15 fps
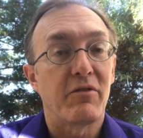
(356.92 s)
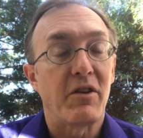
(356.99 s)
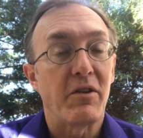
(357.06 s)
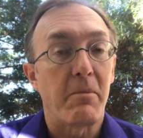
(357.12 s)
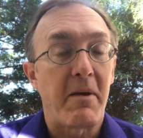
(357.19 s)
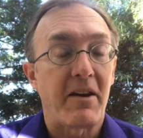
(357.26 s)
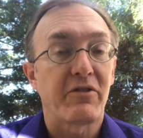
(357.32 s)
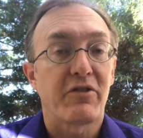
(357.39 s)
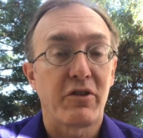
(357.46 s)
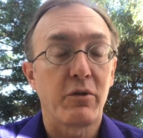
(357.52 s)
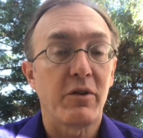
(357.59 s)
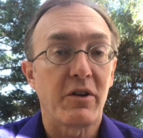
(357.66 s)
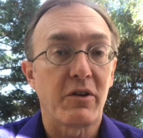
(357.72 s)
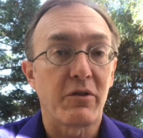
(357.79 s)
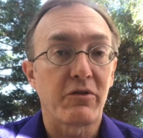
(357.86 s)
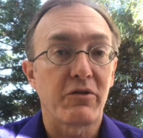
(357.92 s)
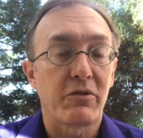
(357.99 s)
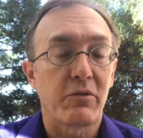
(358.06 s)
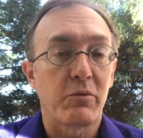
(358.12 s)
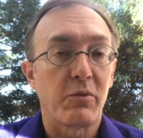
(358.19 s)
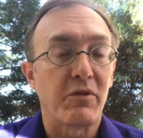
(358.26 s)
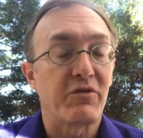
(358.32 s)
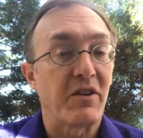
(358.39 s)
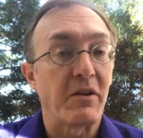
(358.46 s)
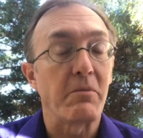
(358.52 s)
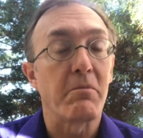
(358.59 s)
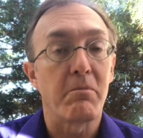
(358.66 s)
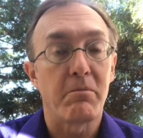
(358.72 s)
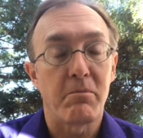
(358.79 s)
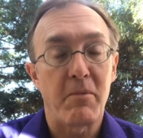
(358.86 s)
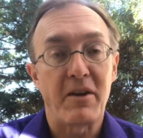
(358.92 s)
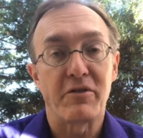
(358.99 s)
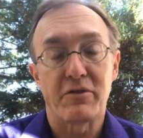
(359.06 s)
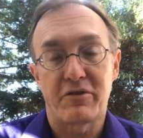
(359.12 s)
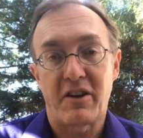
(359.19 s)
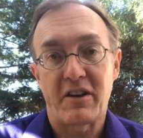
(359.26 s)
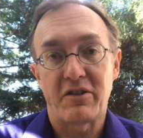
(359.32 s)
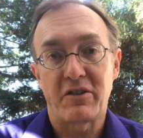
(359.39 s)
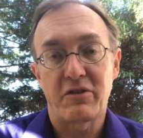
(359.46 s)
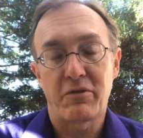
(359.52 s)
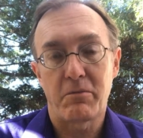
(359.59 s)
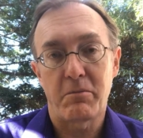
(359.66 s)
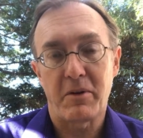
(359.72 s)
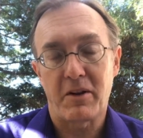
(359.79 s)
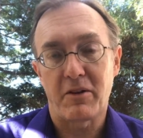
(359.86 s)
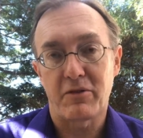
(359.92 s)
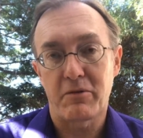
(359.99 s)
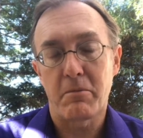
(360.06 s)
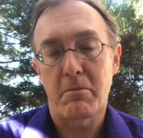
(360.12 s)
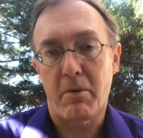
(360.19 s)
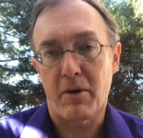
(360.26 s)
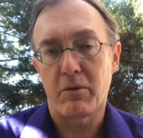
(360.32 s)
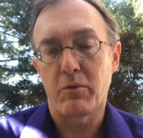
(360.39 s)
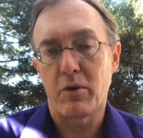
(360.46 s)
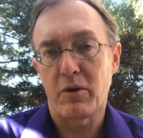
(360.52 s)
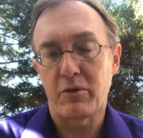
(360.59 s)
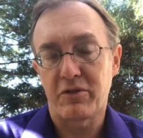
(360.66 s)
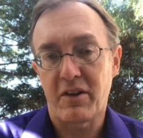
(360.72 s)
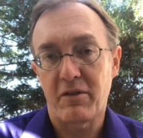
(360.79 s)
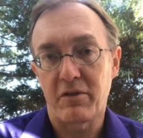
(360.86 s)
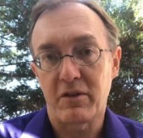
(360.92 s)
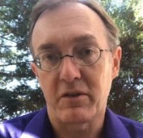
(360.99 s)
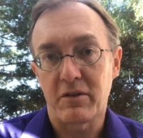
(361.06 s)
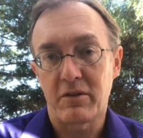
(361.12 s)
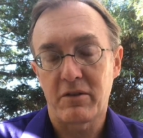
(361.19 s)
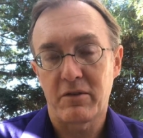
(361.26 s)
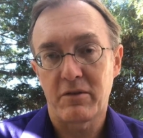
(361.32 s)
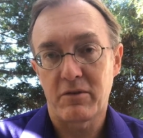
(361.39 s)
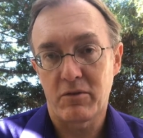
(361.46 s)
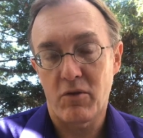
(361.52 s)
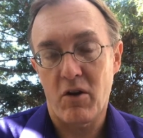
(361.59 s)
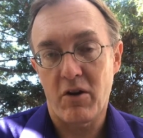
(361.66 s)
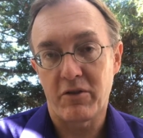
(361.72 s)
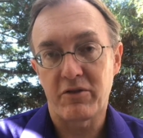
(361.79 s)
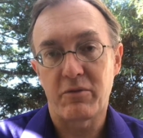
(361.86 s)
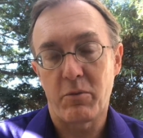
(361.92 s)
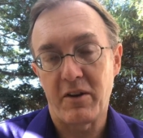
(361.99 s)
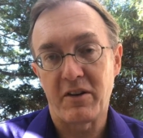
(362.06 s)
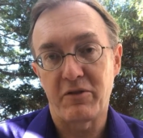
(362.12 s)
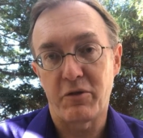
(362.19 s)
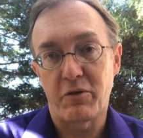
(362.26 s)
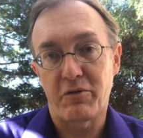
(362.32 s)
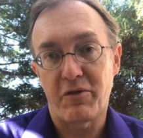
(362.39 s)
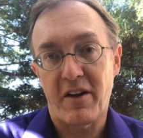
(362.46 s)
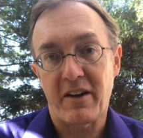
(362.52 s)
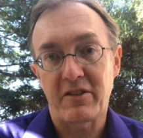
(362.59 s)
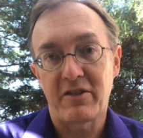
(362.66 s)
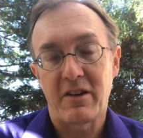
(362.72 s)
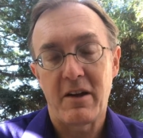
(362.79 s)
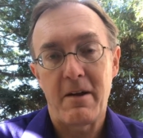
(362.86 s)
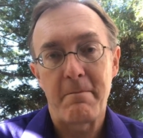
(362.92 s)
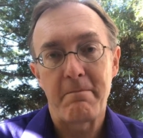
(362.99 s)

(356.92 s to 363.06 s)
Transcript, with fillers: In the past two years, we've seen major changes because Part one oh seven laws went into effect,